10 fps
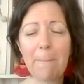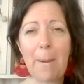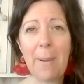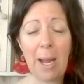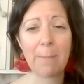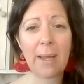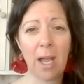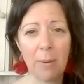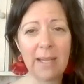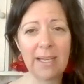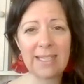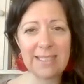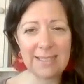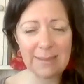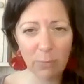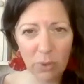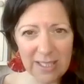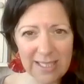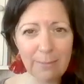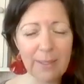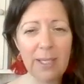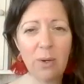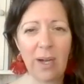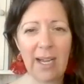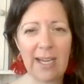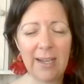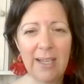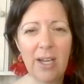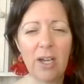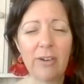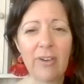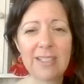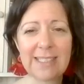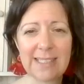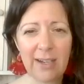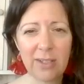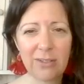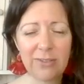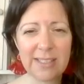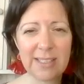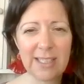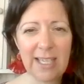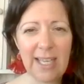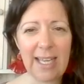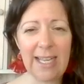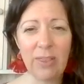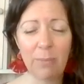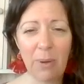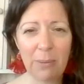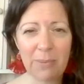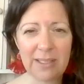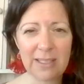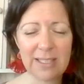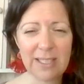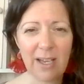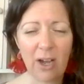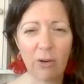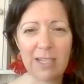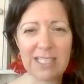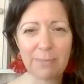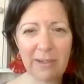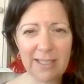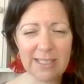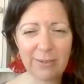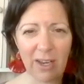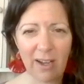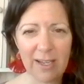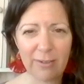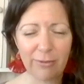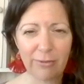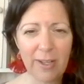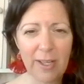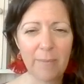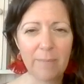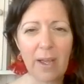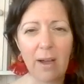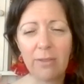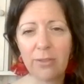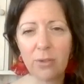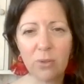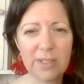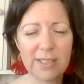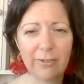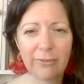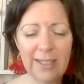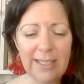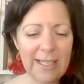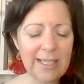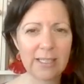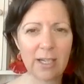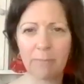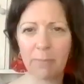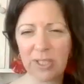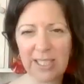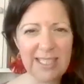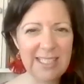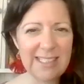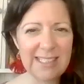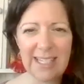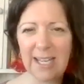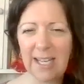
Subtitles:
about becoming more deeply aware of ourselves in the moment, our experience of life, our thoughts, our feelings, our bodies,